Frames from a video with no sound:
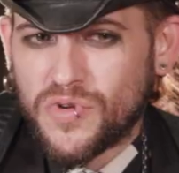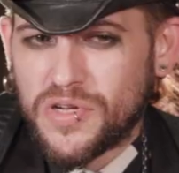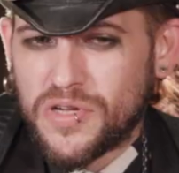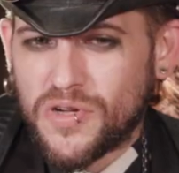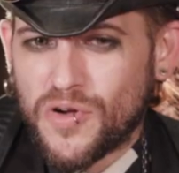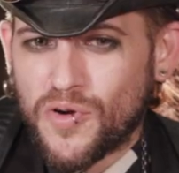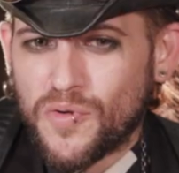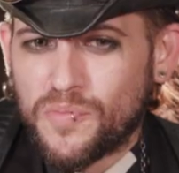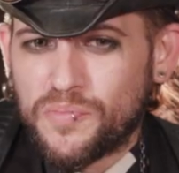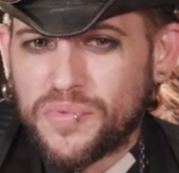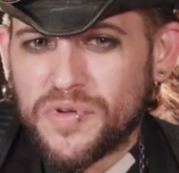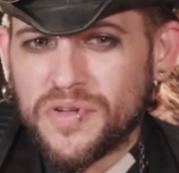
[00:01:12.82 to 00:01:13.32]

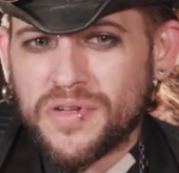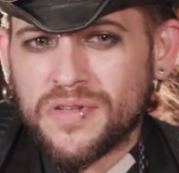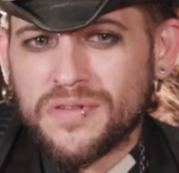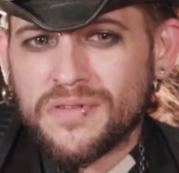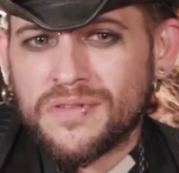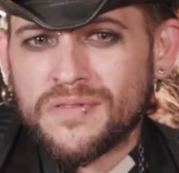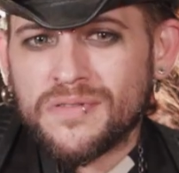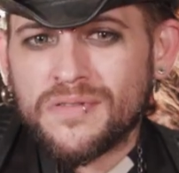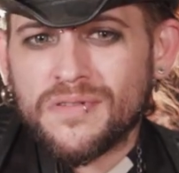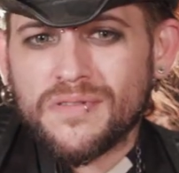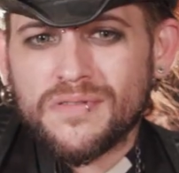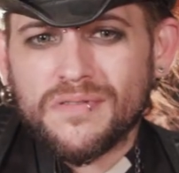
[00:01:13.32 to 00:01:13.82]

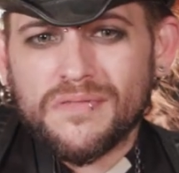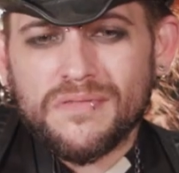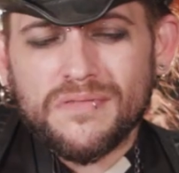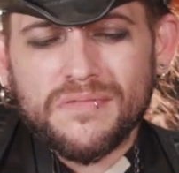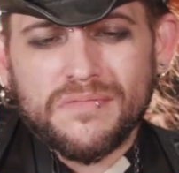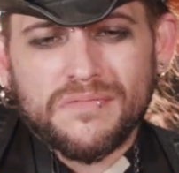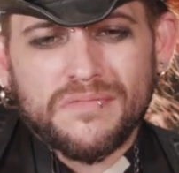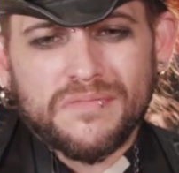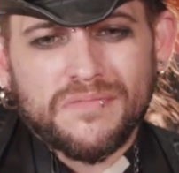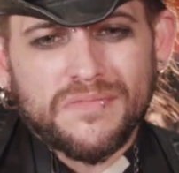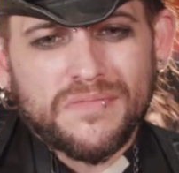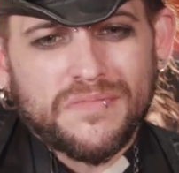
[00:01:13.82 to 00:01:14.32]
reopen
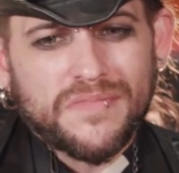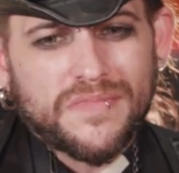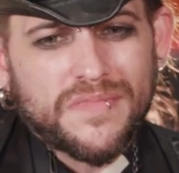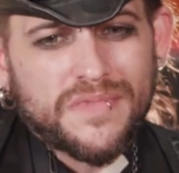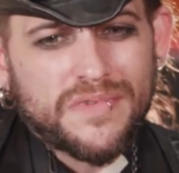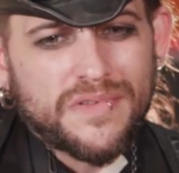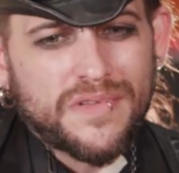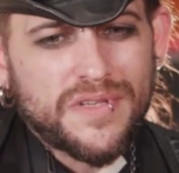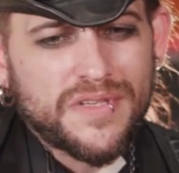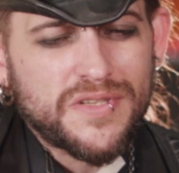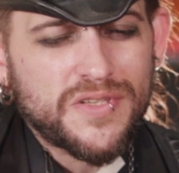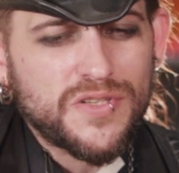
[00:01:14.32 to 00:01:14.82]

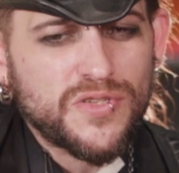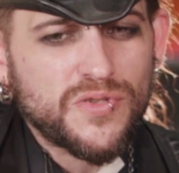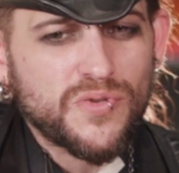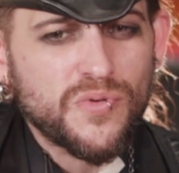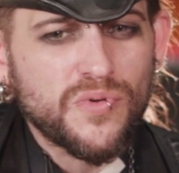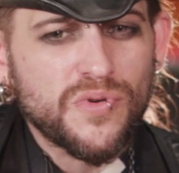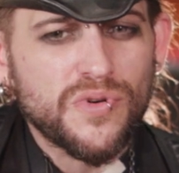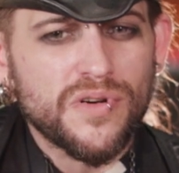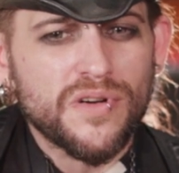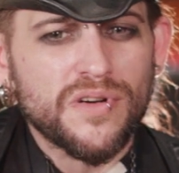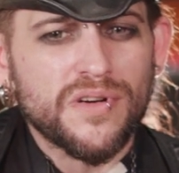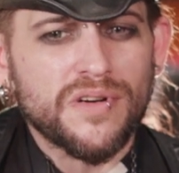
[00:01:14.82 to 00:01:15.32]
the
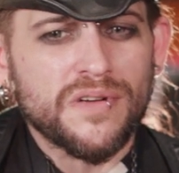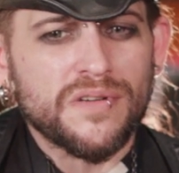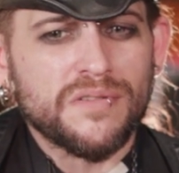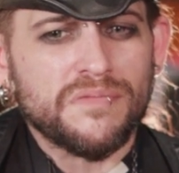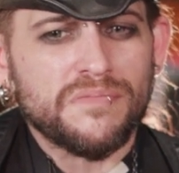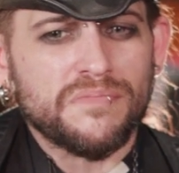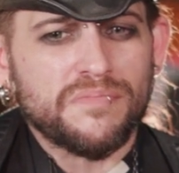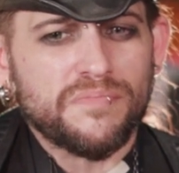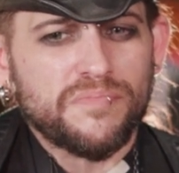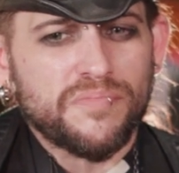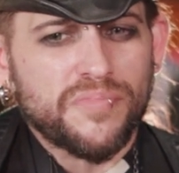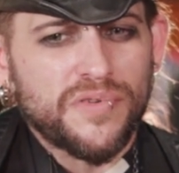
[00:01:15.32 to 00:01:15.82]
store
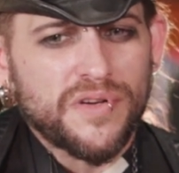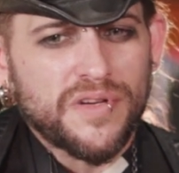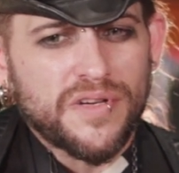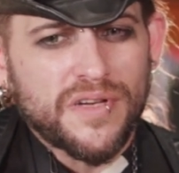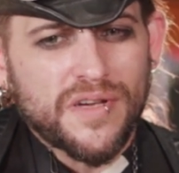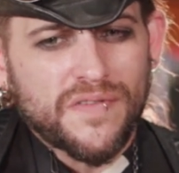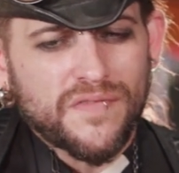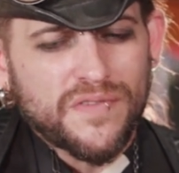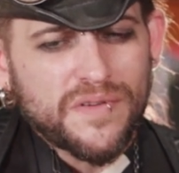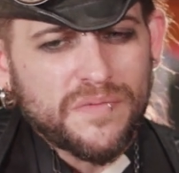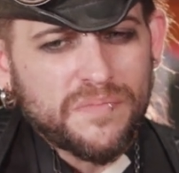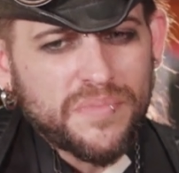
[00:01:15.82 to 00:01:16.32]
and bring
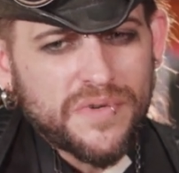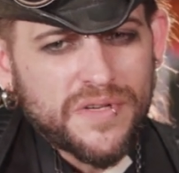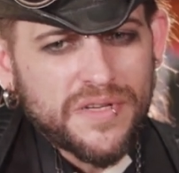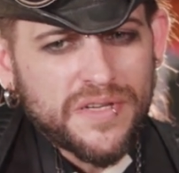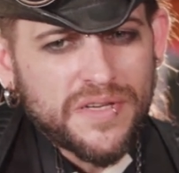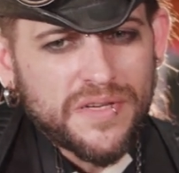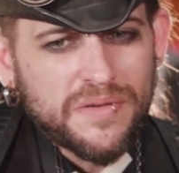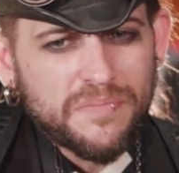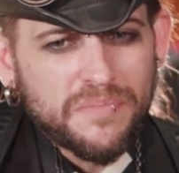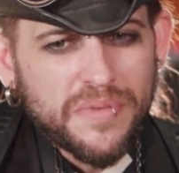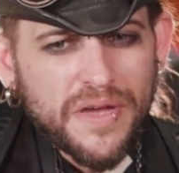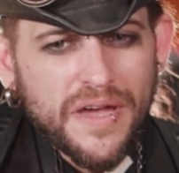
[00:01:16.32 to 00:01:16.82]

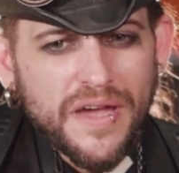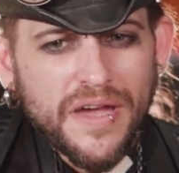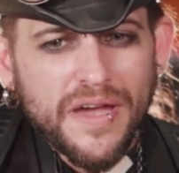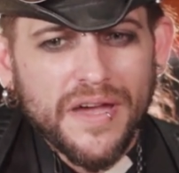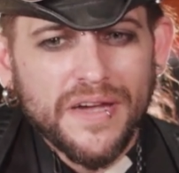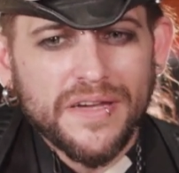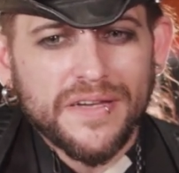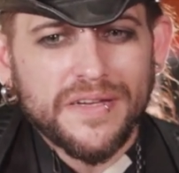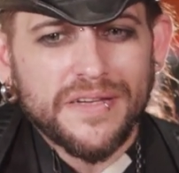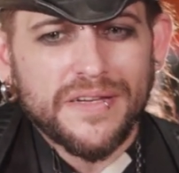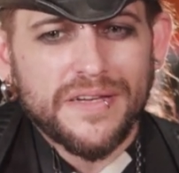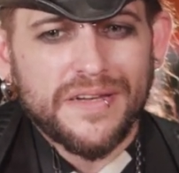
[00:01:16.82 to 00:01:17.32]
everybody
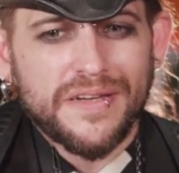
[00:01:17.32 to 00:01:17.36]
back